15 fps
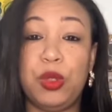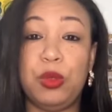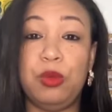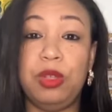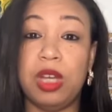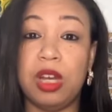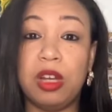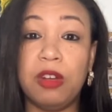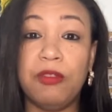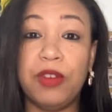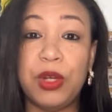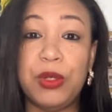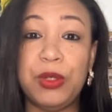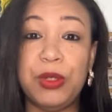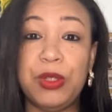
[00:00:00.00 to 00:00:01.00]
to younger
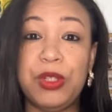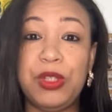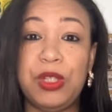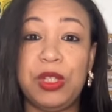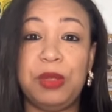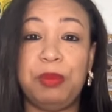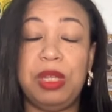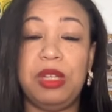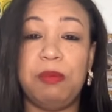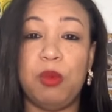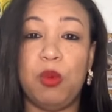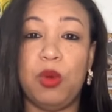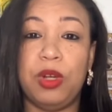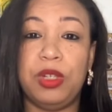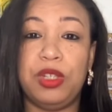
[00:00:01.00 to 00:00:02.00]
voters, to speak
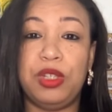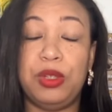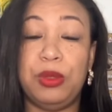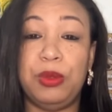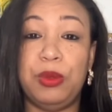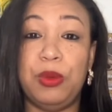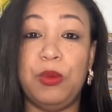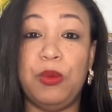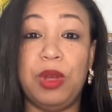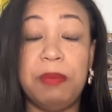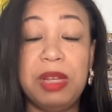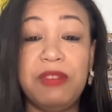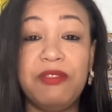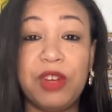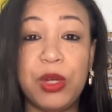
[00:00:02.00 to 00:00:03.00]
more to
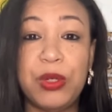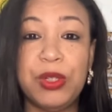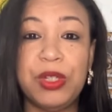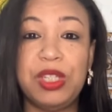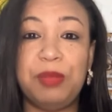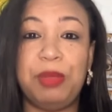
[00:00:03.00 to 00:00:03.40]
women voters,